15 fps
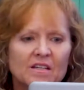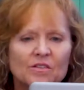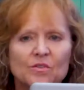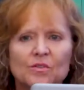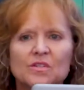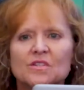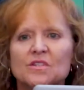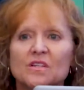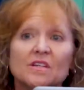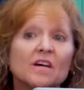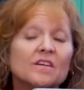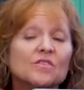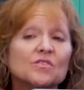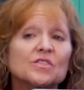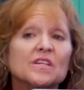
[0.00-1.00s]
who can
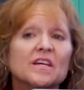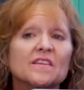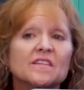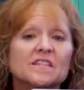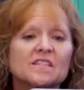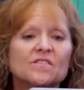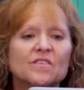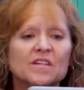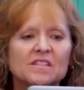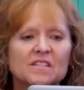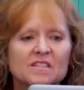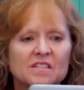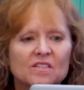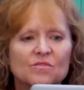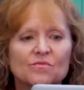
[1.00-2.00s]
understand these
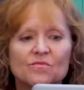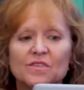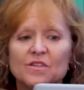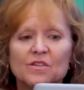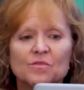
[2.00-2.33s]
devices in very